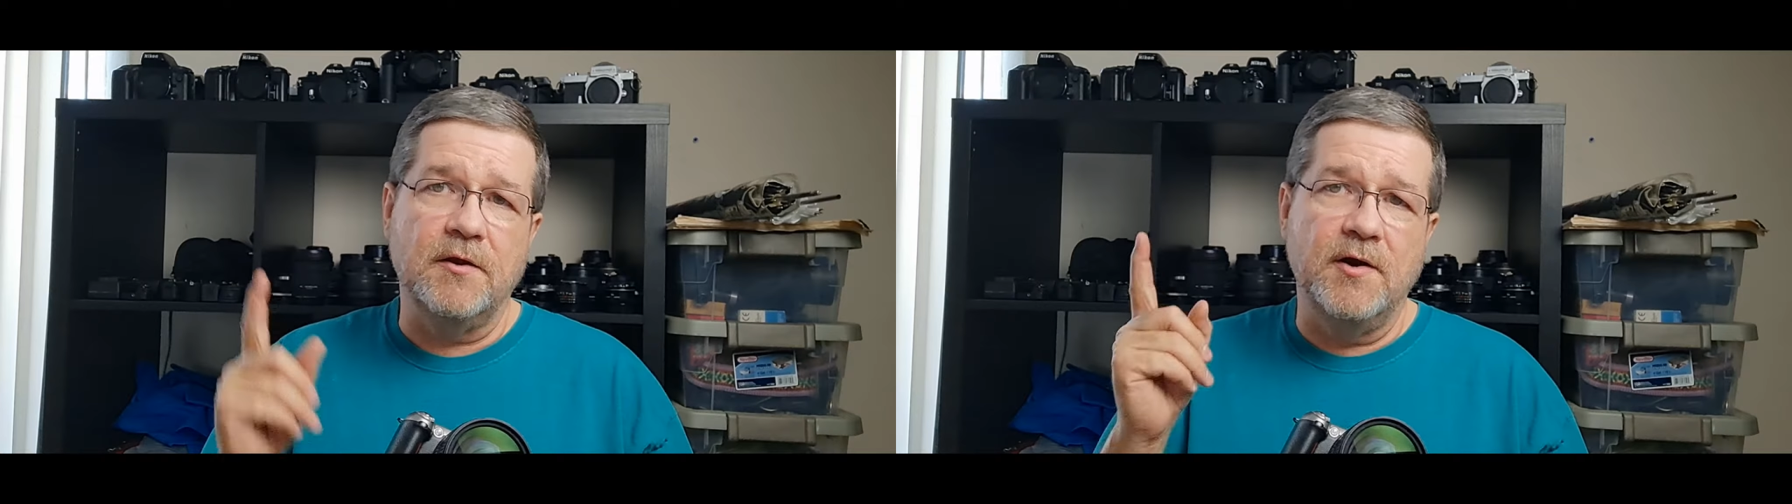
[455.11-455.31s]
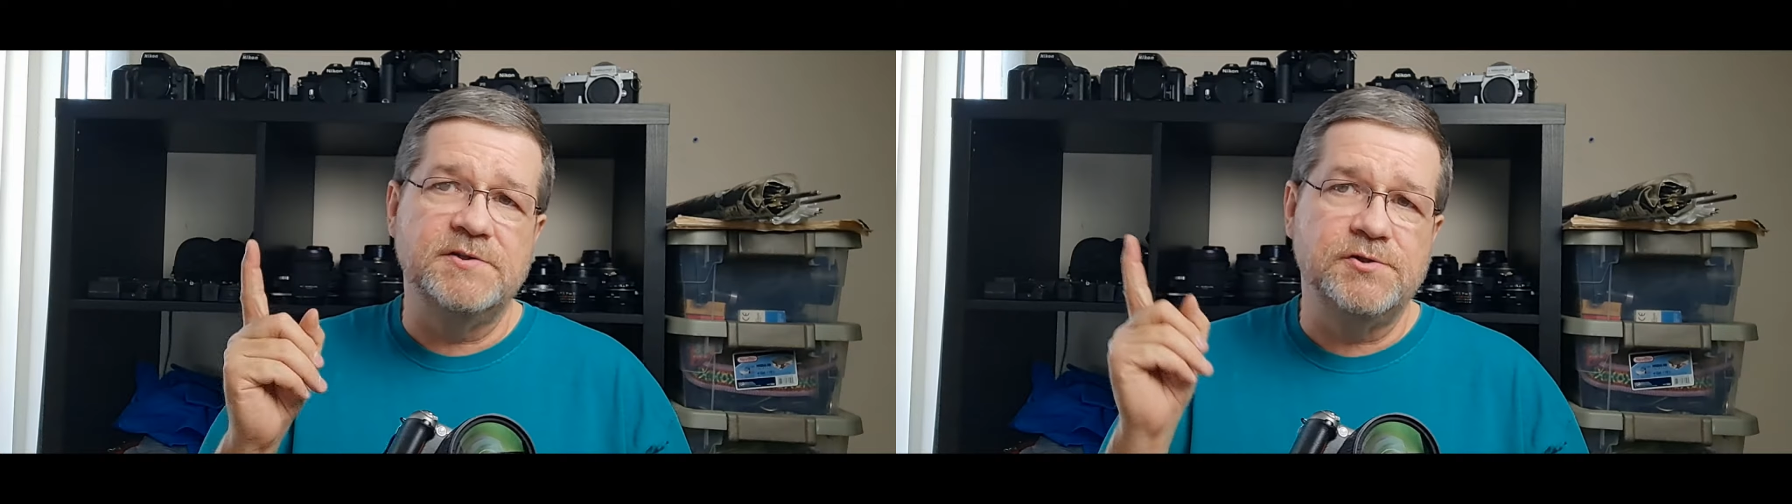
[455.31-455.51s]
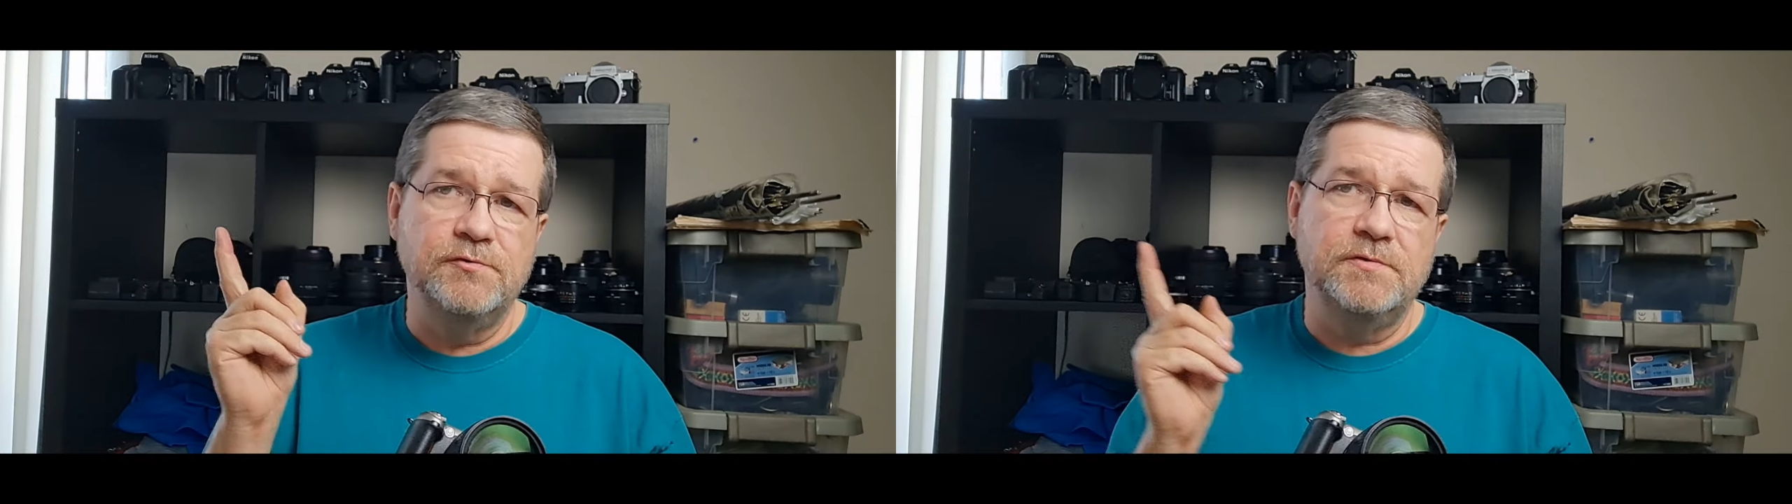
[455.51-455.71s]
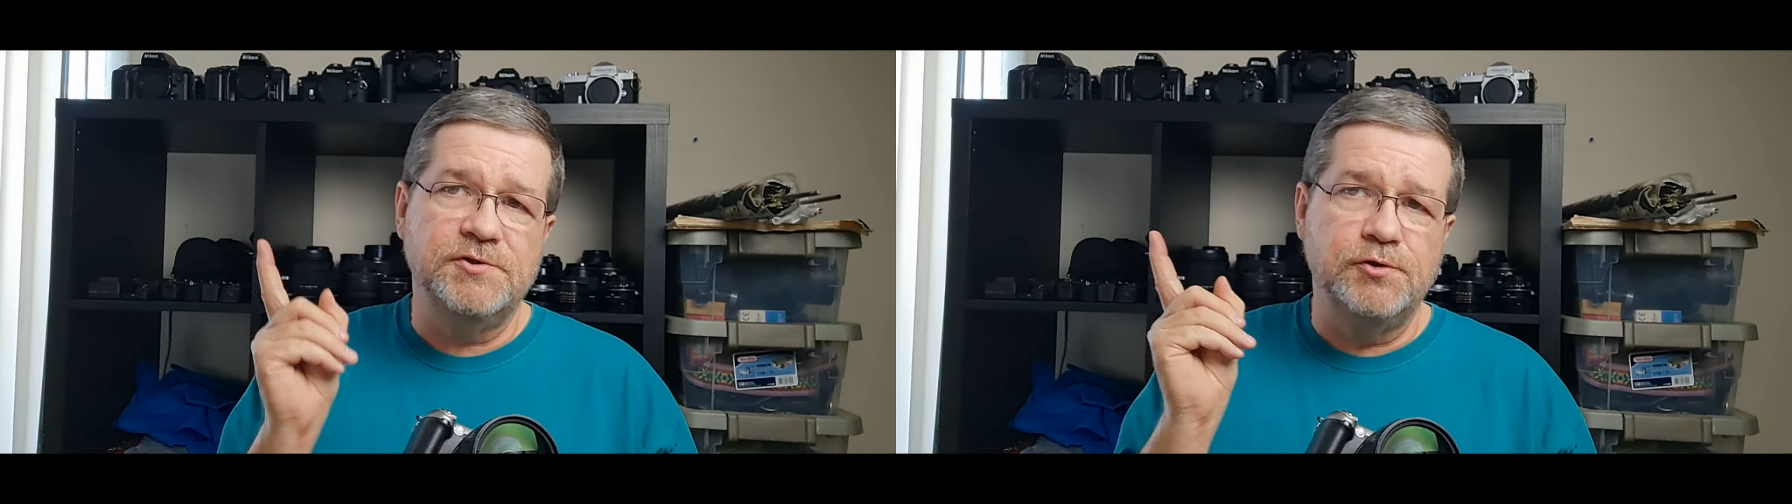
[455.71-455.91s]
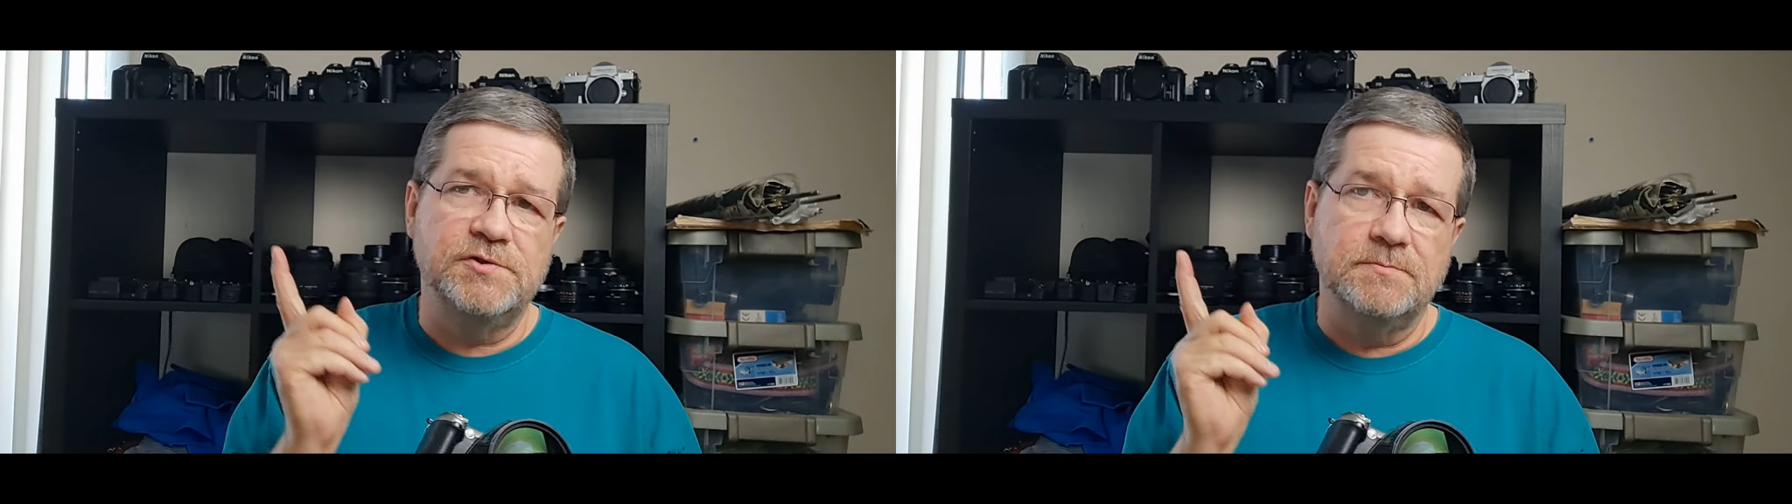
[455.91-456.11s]
You know, I
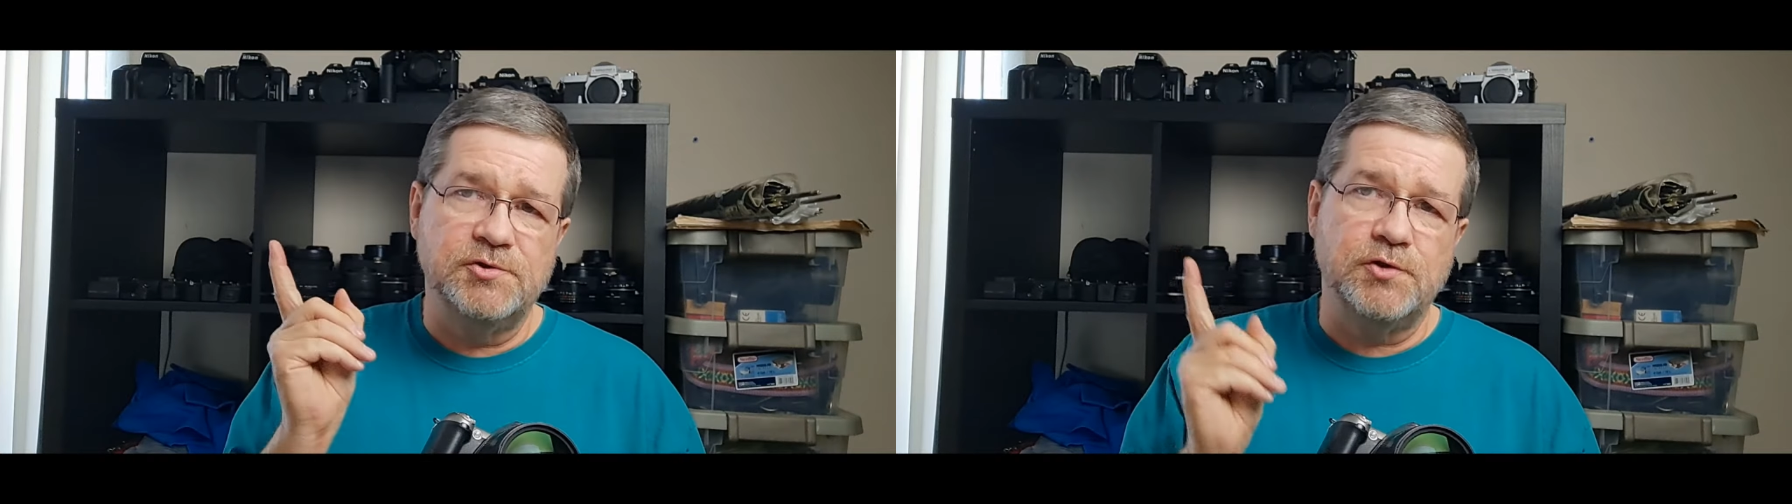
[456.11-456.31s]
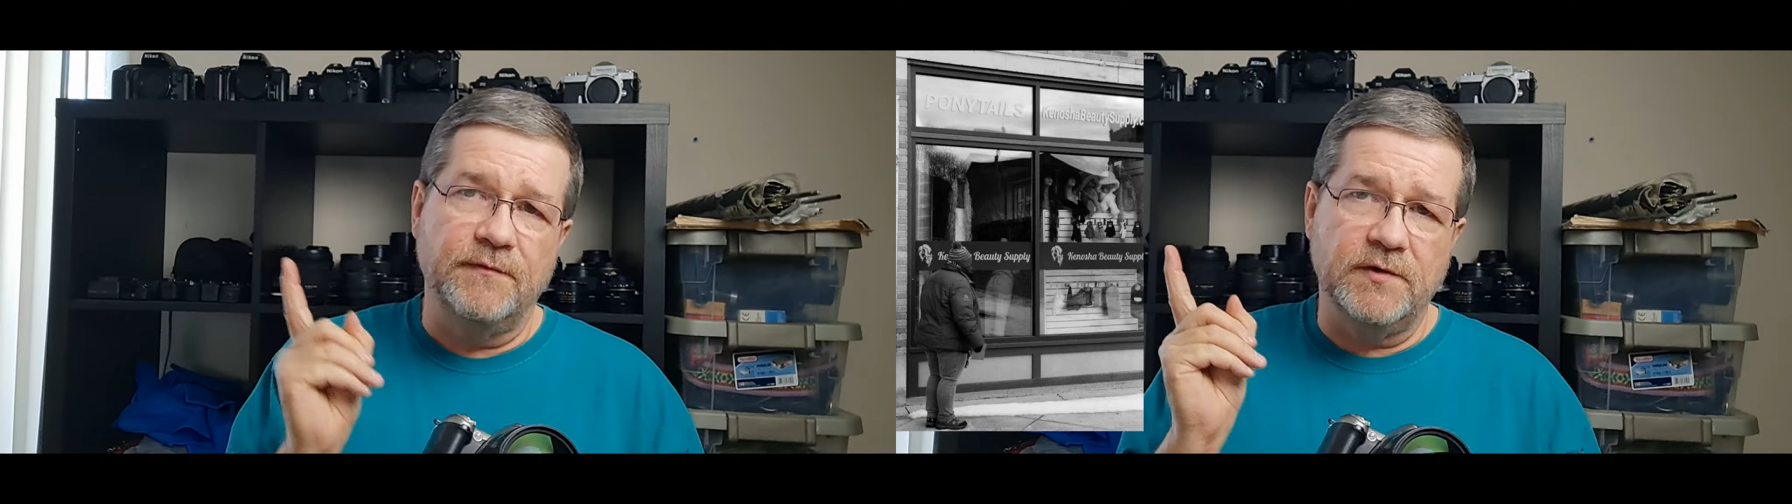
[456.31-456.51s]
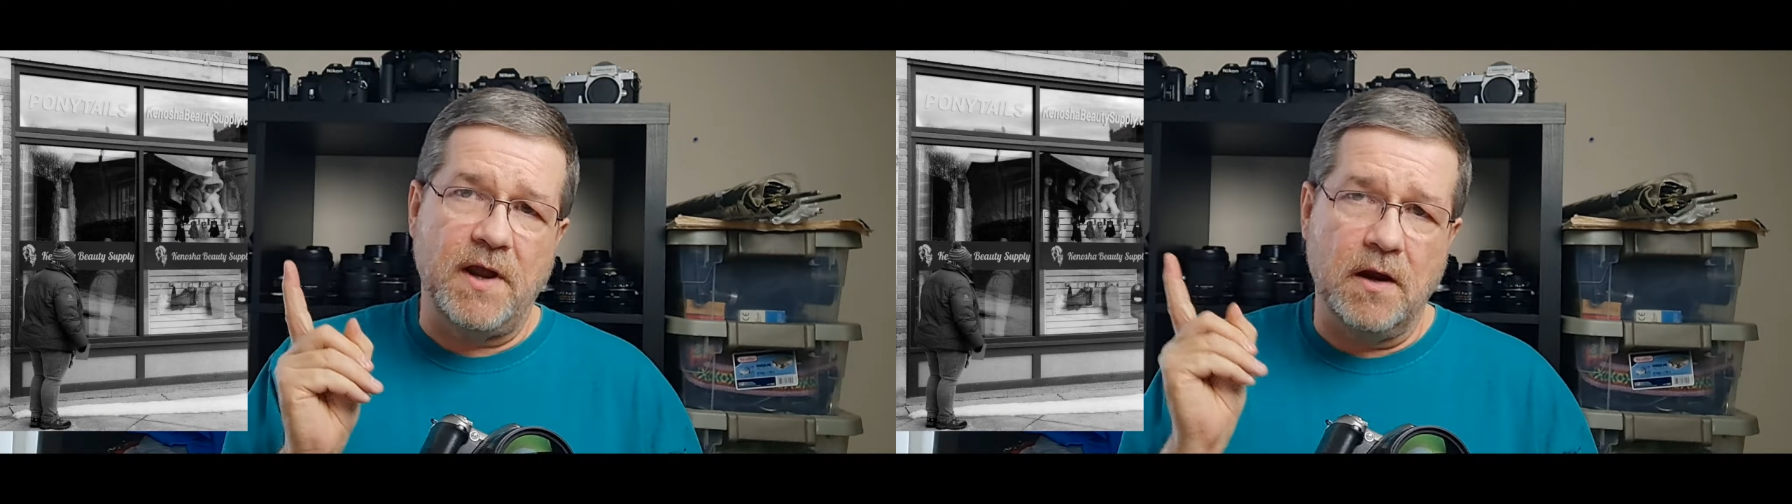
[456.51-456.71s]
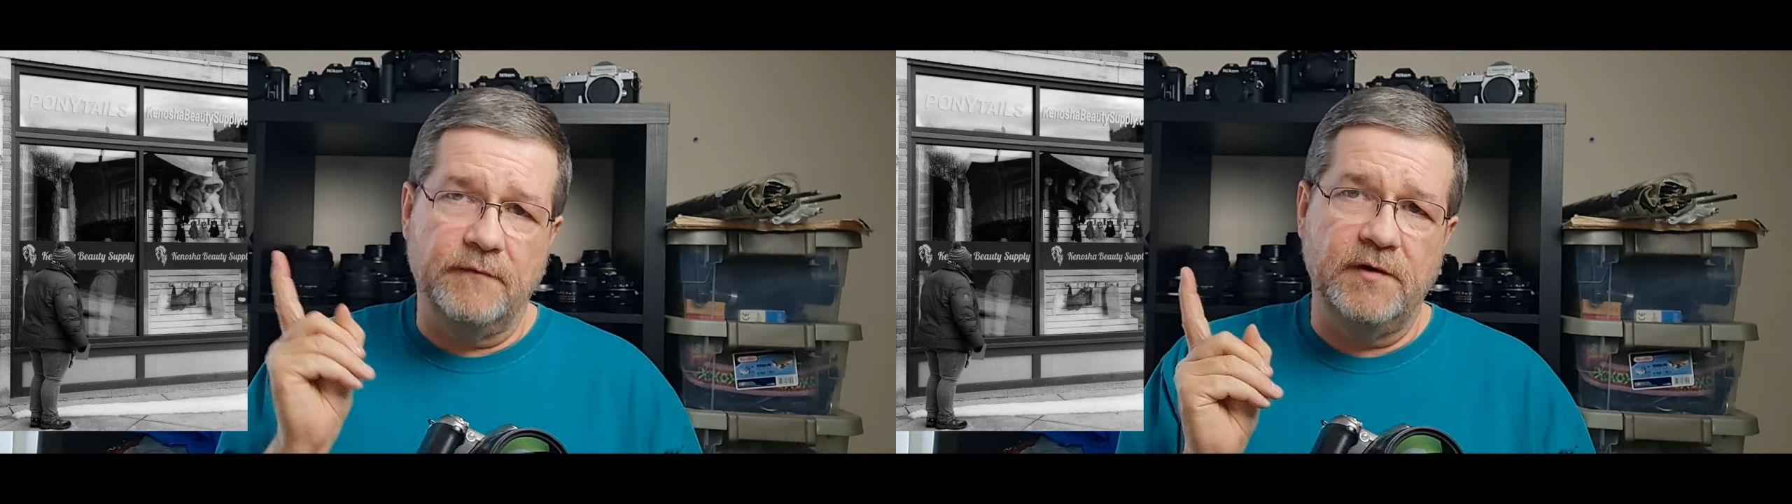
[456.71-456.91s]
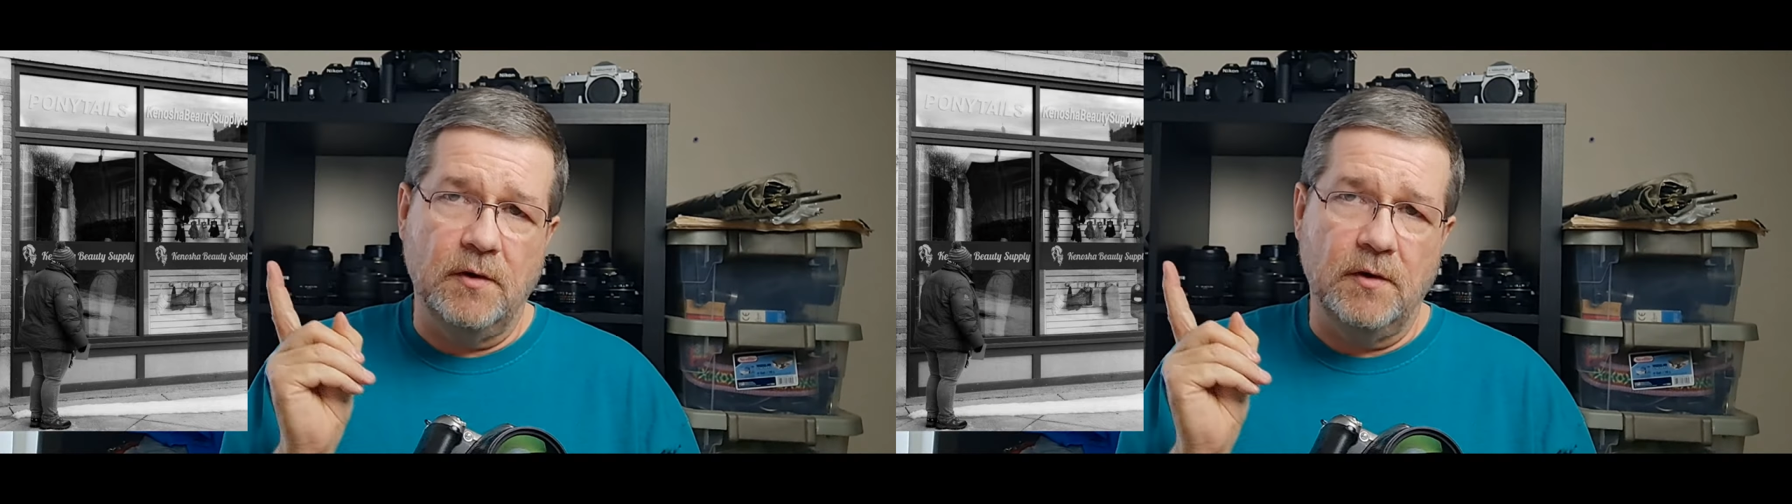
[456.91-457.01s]
shoot some street photography.